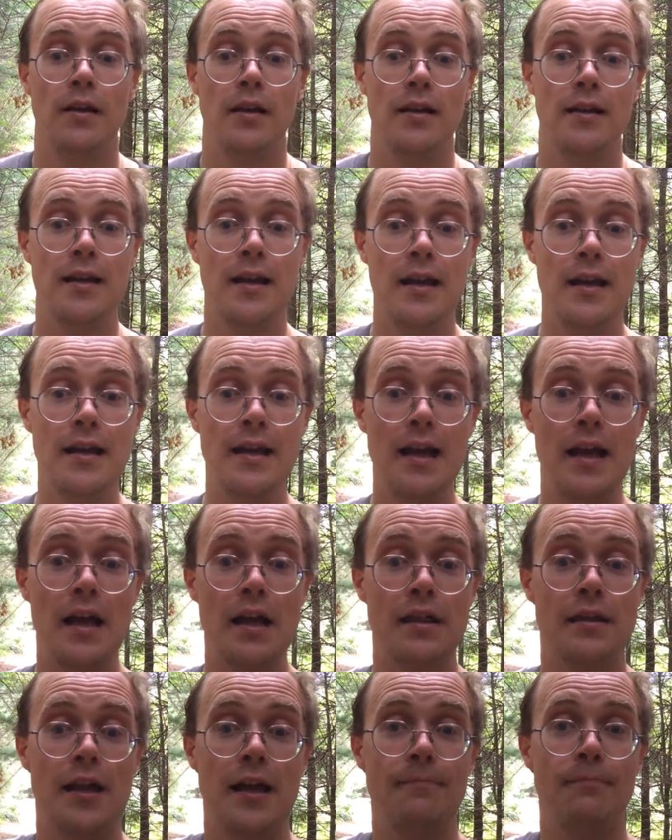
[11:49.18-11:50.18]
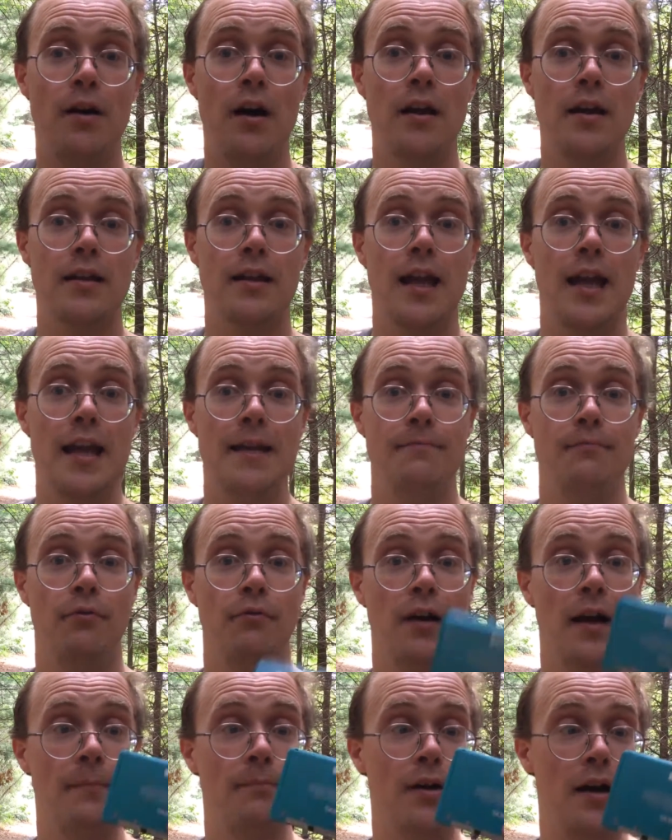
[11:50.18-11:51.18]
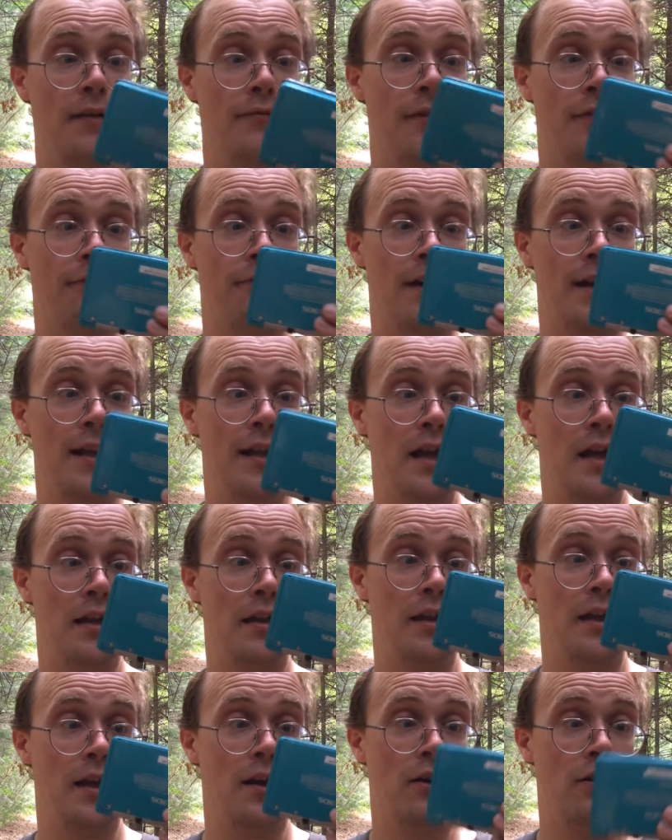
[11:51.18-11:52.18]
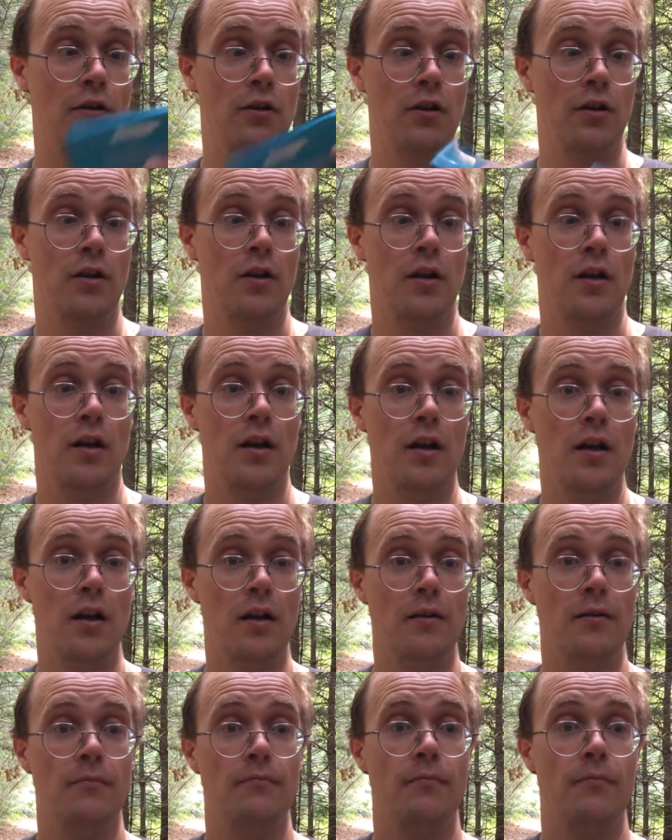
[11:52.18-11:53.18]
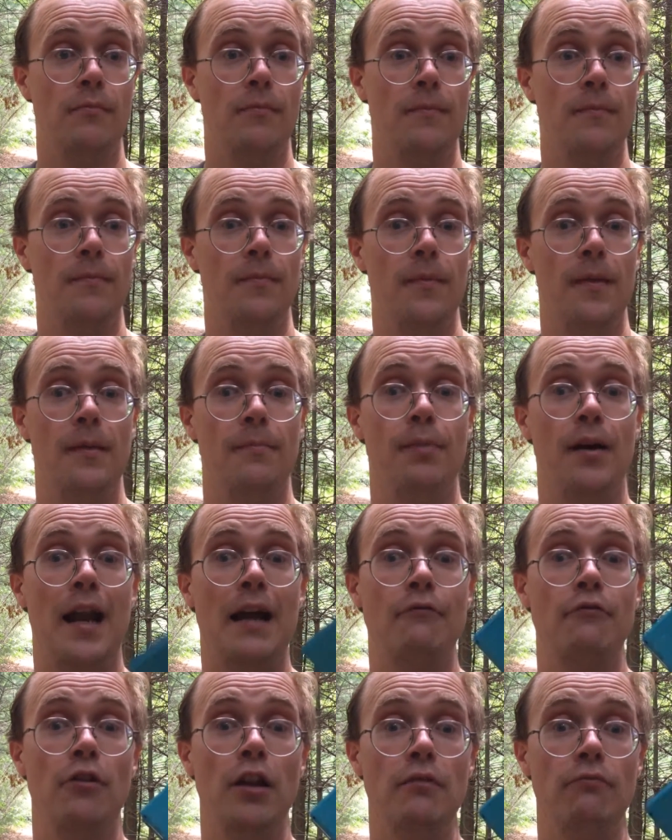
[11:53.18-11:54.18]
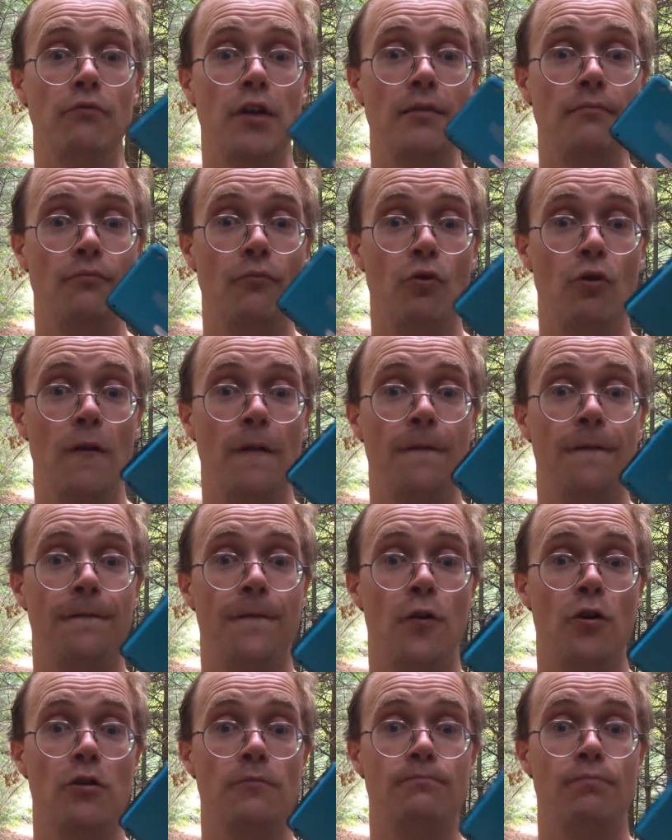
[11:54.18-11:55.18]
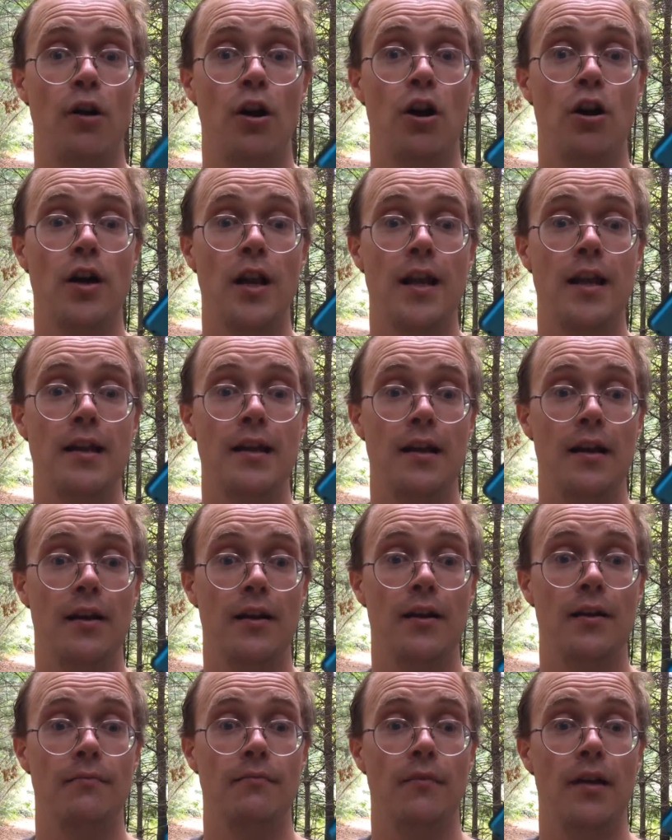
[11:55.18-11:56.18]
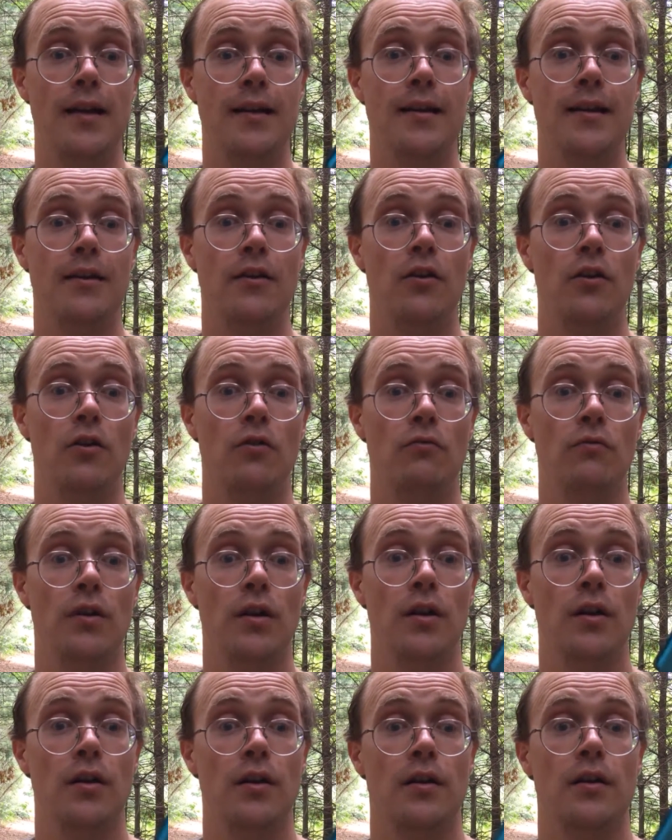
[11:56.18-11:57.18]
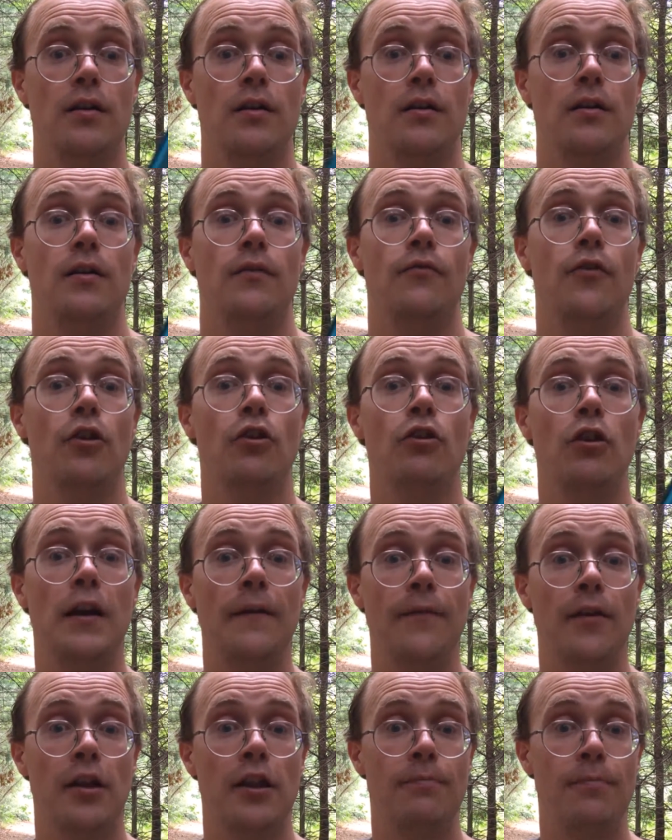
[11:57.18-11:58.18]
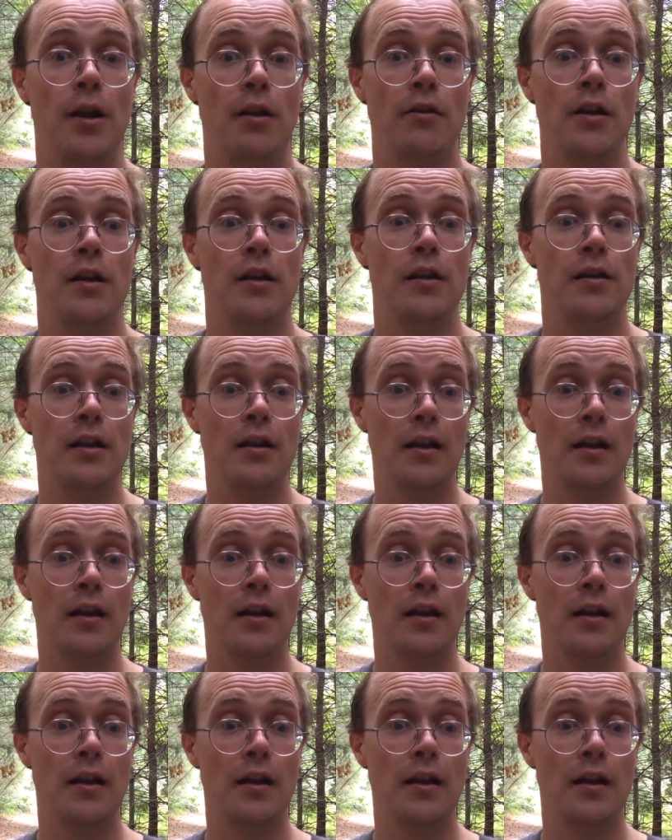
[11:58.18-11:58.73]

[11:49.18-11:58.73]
Yes, I bought a game, I bought the 3DS here. But I really want more third-party, like, you know, the good of experiences.